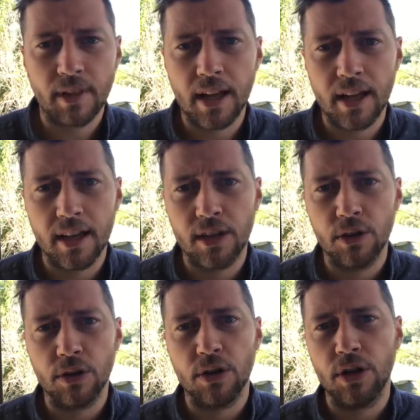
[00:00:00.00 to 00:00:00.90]
you
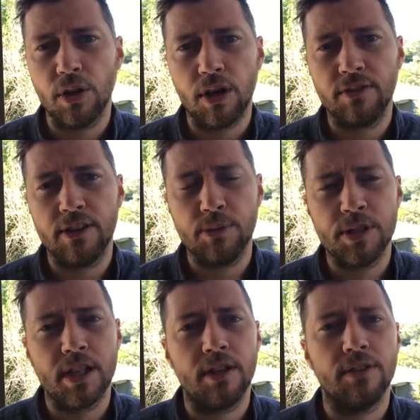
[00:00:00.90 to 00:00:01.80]
own
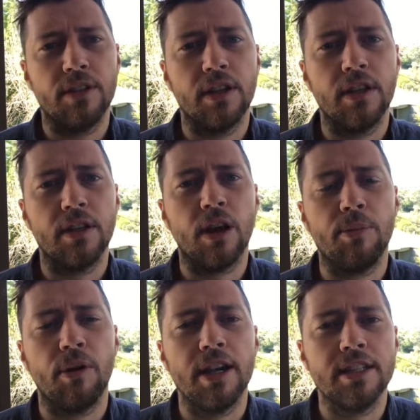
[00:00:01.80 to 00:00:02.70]
50% of the
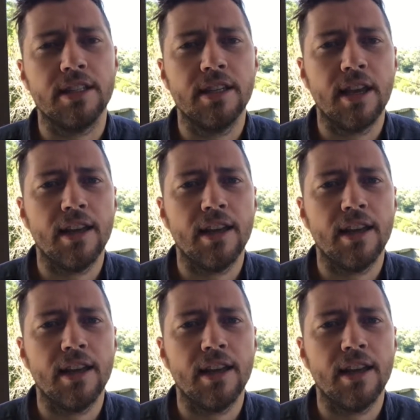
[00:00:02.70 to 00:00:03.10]
operation.